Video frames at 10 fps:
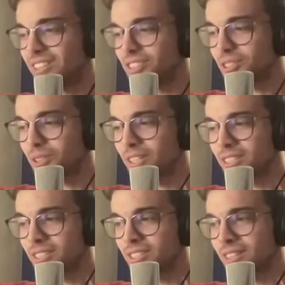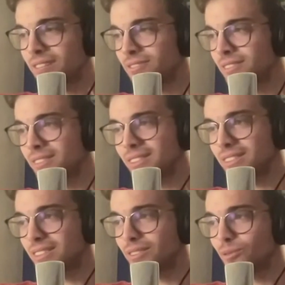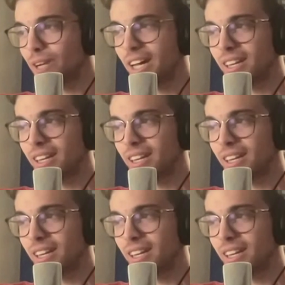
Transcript: crazy stuff, and we got to